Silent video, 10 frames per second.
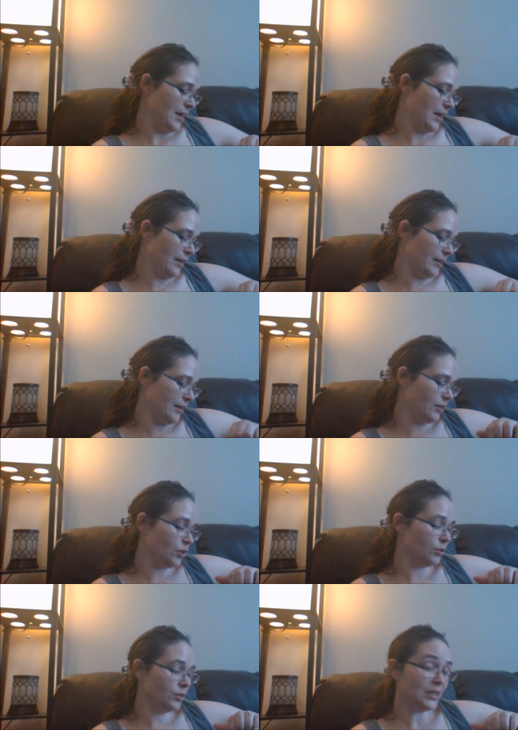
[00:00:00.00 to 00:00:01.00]
and I got
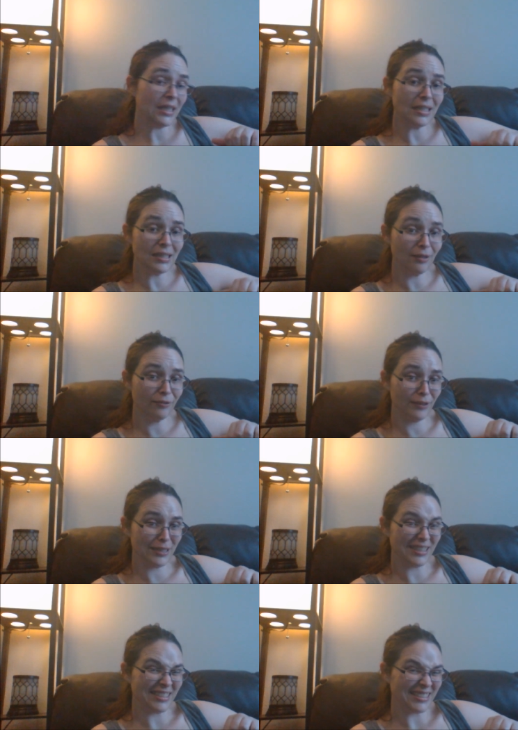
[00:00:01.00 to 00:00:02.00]
13
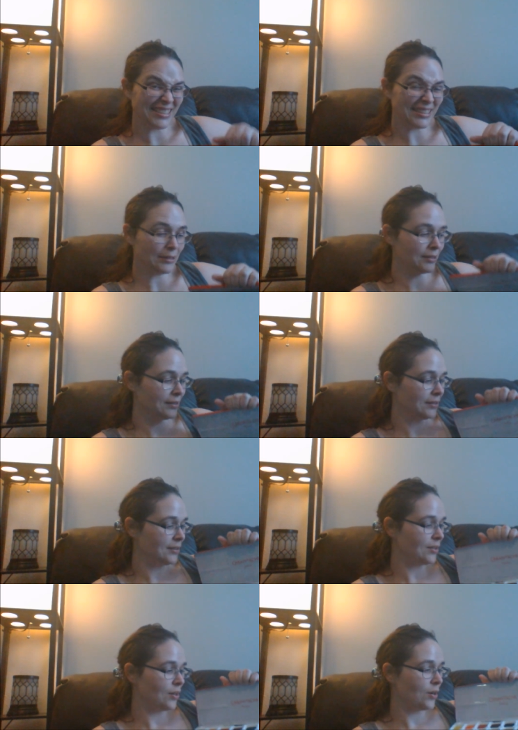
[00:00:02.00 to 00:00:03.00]
different
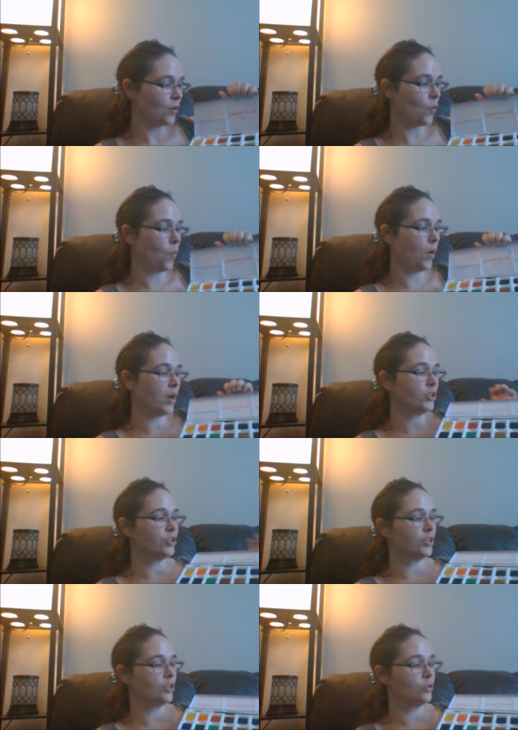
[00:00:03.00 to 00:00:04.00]

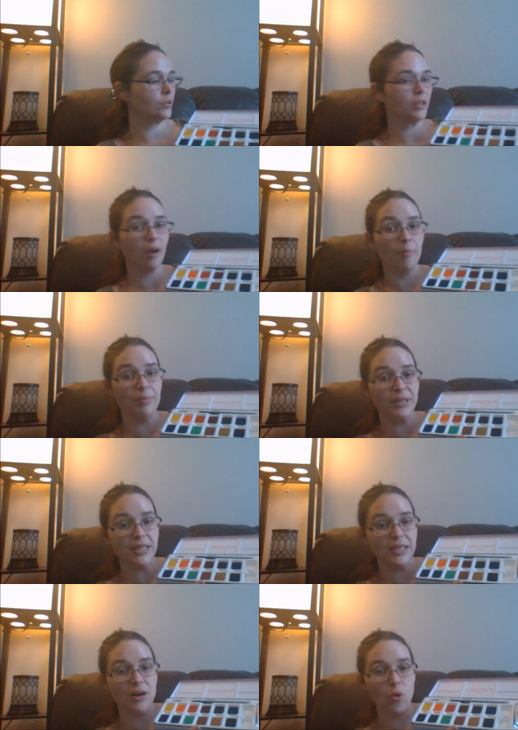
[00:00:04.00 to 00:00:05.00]
gouache, including a
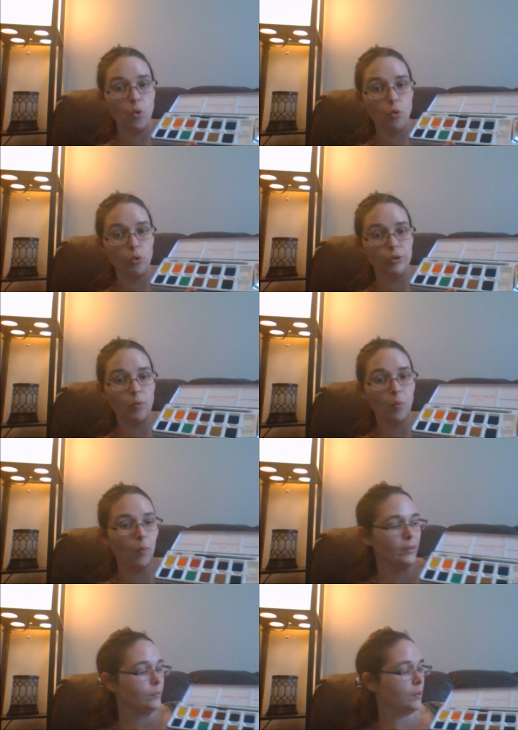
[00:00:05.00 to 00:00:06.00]
big old
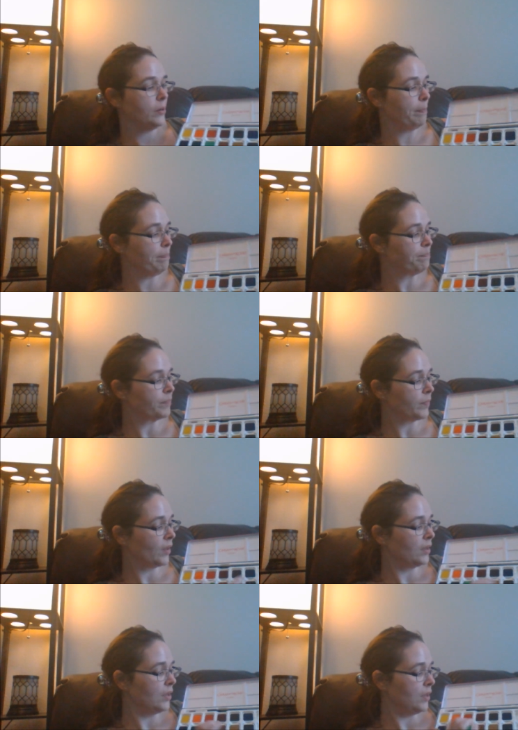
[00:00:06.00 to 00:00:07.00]
white one.
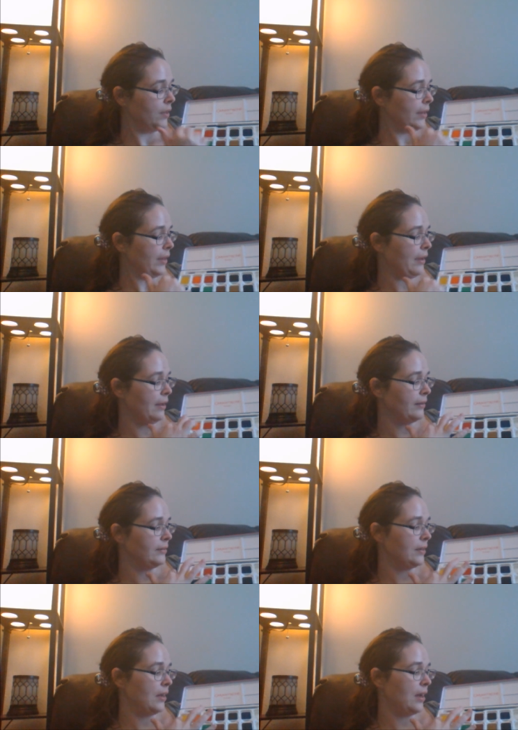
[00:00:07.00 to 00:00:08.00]

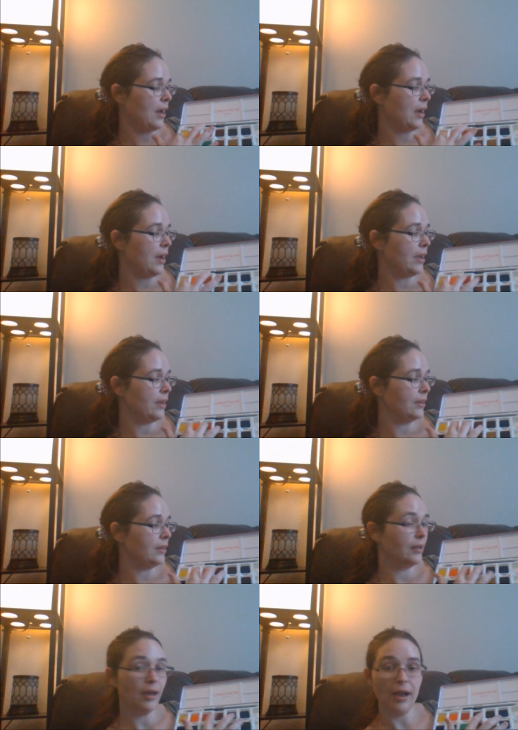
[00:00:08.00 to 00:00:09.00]
And
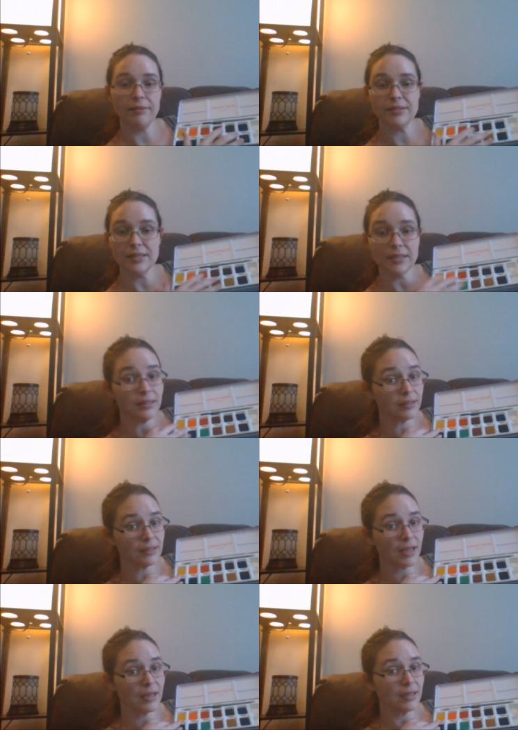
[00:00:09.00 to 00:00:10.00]
I have seen this
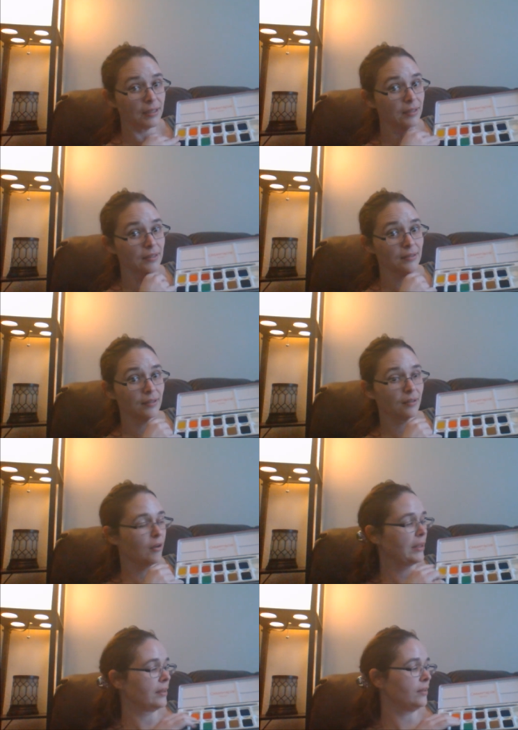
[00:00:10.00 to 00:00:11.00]
set, and it is like,
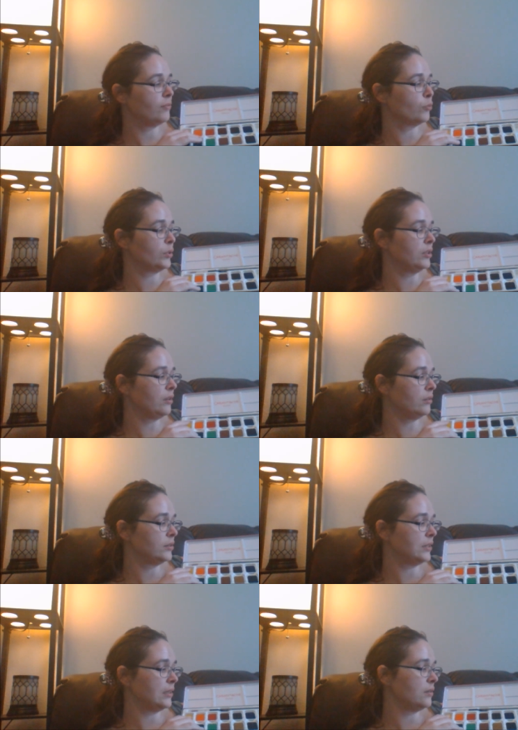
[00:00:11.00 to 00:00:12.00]
I think, a $40
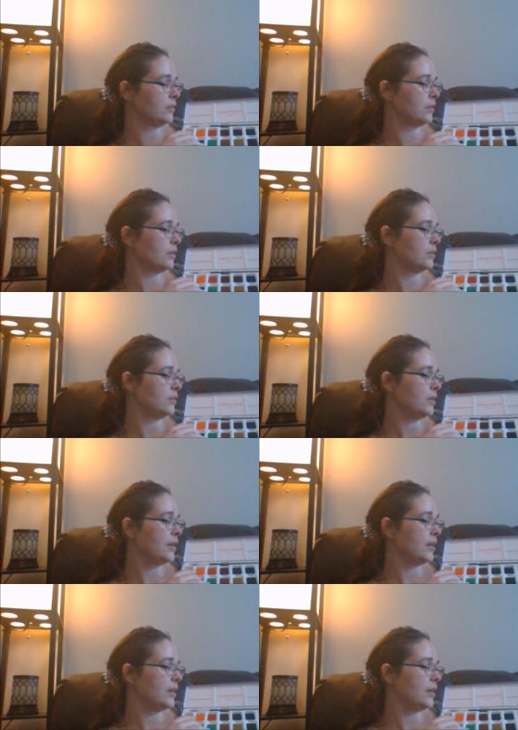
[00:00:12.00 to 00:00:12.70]
set online.